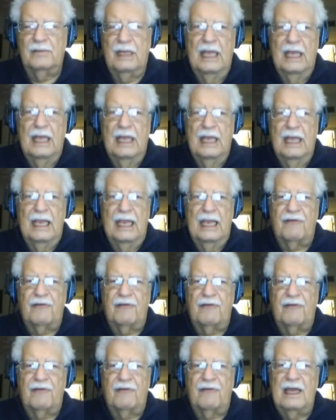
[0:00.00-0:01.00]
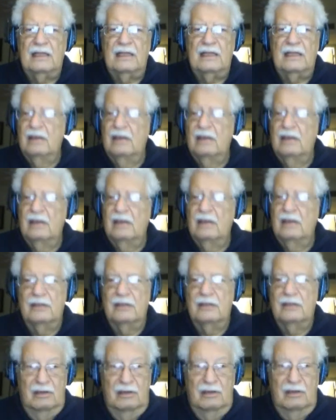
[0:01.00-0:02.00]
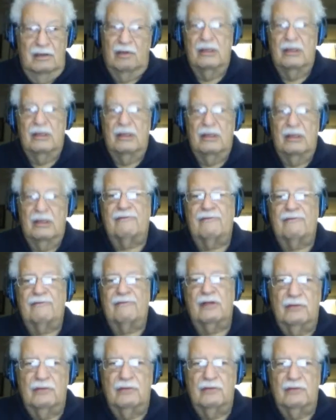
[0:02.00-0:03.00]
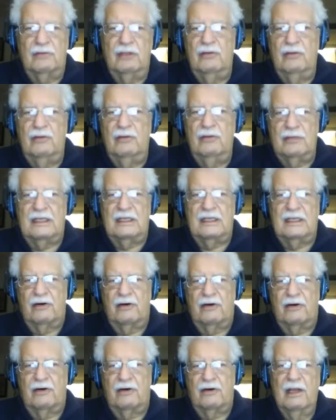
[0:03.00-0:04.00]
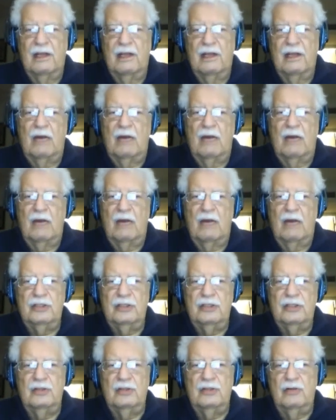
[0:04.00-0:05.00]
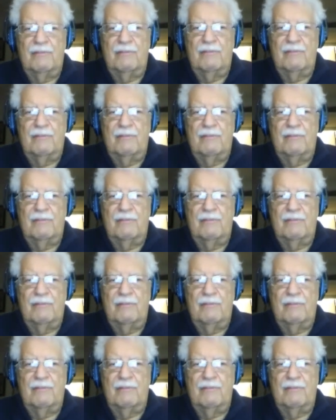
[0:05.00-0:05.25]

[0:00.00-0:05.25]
And finally, you have to learn to use an editor. How would you do that?